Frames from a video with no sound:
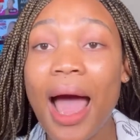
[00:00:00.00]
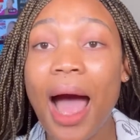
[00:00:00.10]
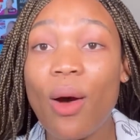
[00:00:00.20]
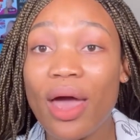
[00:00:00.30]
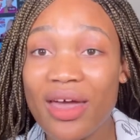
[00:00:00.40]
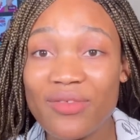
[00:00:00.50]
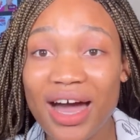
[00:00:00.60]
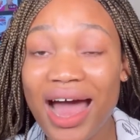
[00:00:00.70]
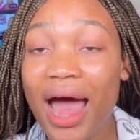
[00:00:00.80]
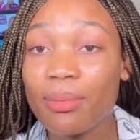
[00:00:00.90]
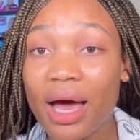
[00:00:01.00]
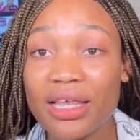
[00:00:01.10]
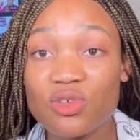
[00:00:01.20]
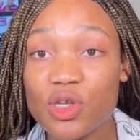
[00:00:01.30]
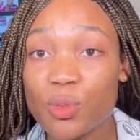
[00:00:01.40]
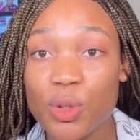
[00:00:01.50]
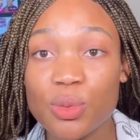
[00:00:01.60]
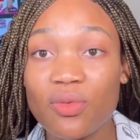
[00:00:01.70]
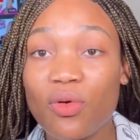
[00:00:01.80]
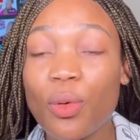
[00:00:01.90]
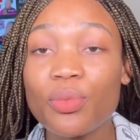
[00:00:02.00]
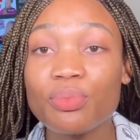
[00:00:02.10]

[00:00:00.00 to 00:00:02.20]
However, ANMAC is responsible